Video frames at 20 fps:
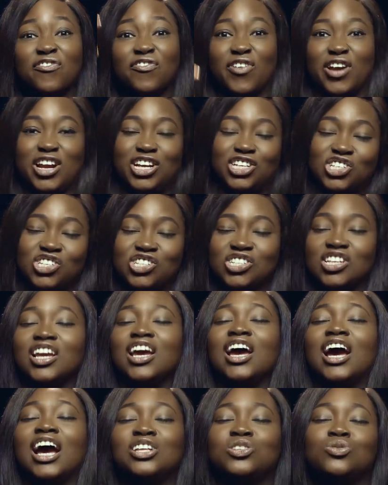fresh,
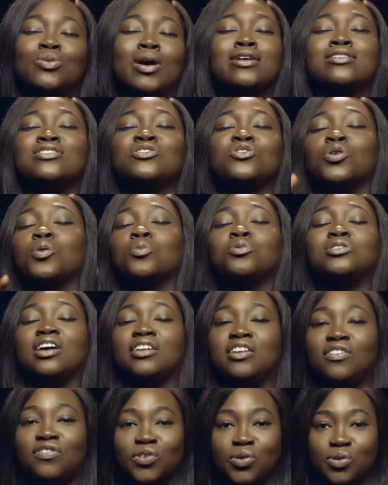and so I scribble
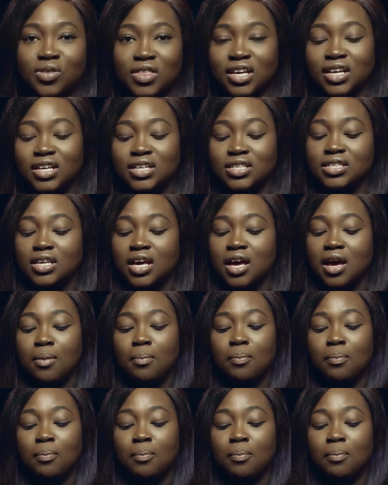down a few things.